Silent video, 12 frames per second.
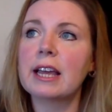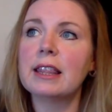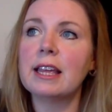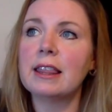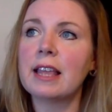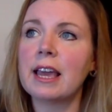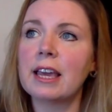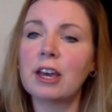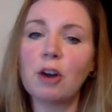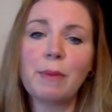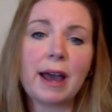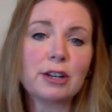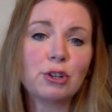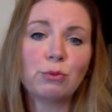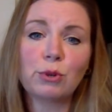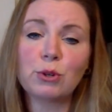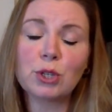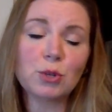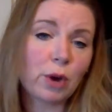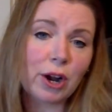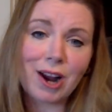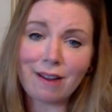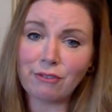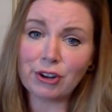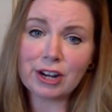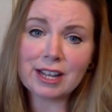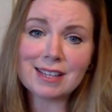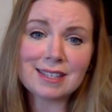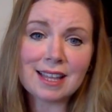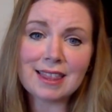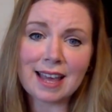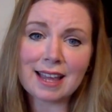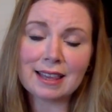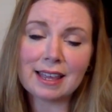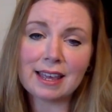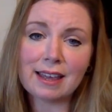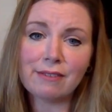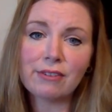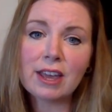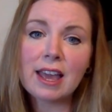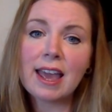and then they go back to roost wherever it is that they live.